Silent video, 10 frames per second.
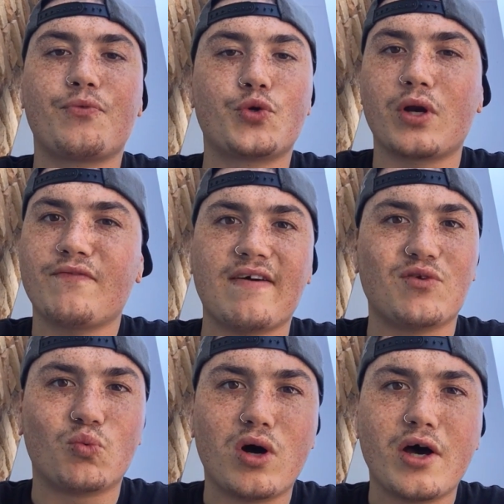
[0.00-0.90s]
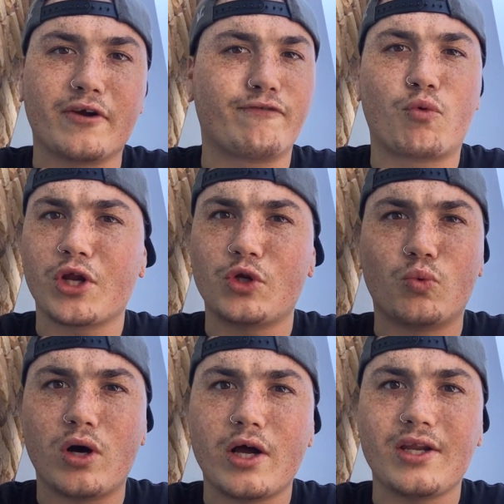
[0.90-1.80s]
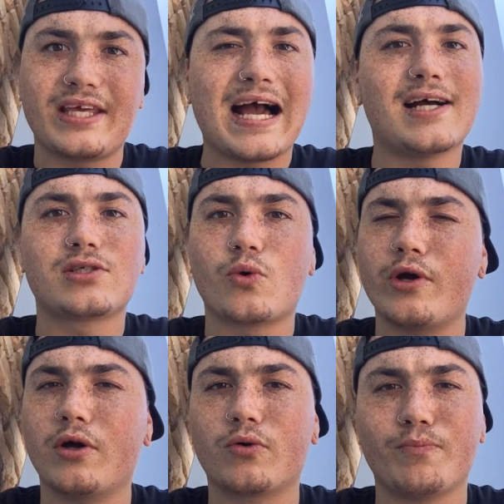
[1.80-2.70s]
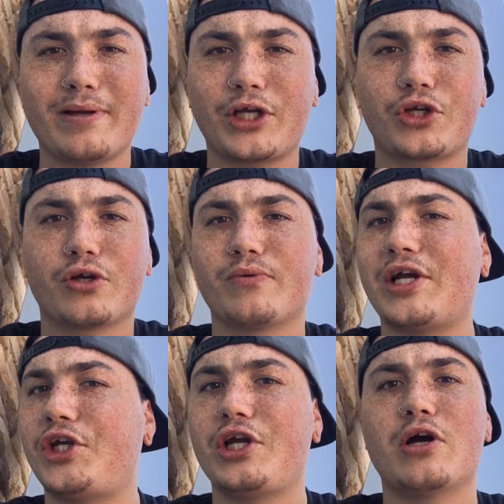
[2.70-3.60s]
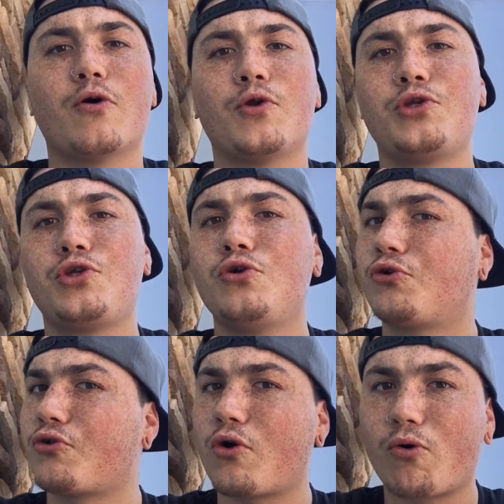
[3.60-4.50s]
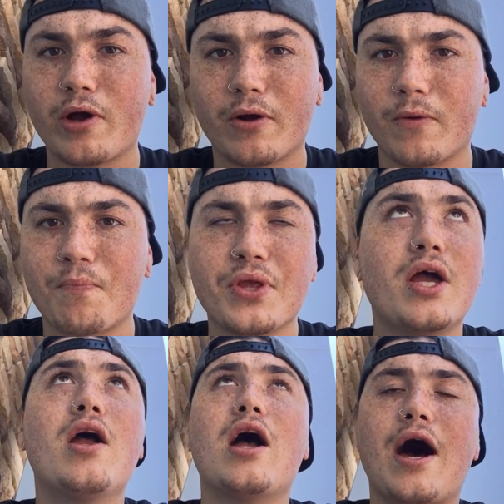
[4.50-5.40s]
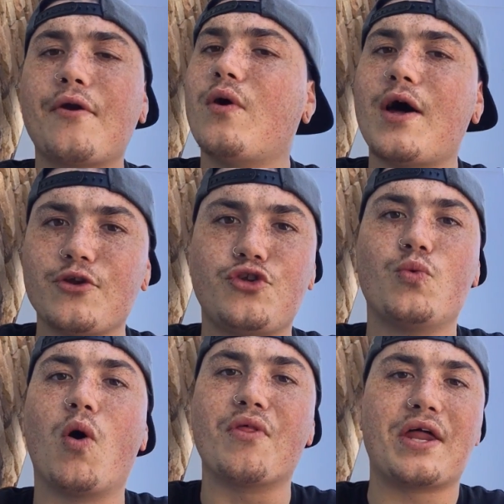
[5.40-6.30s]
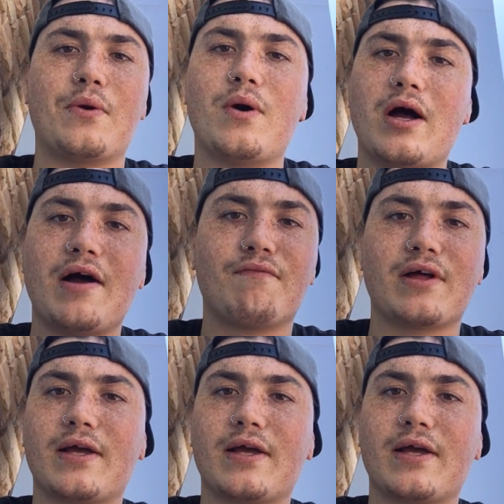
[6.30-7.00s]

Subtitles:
25 to 1 or 40 to 1 gas oil mixture ratio, 2-stroke oil. I don't know how to do all that. I don't have